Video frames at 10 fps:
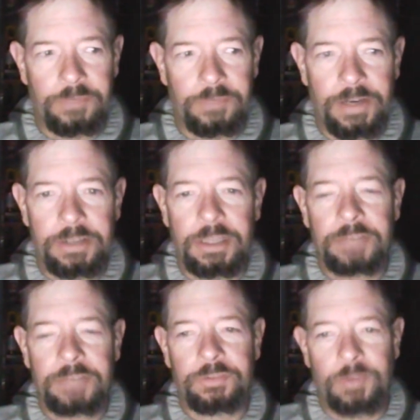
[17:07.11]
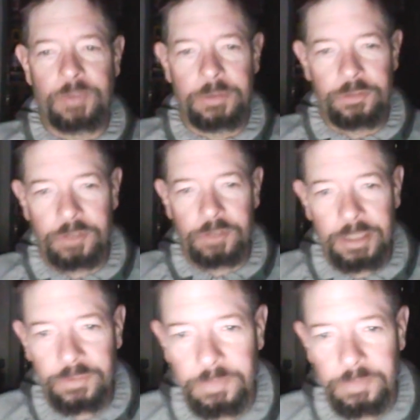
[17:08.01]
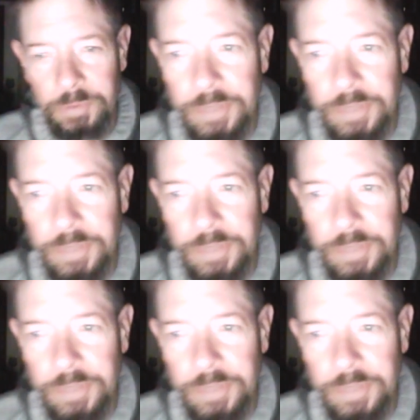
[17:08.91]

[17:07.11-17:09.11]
very good lesson from the Schlitz Brewing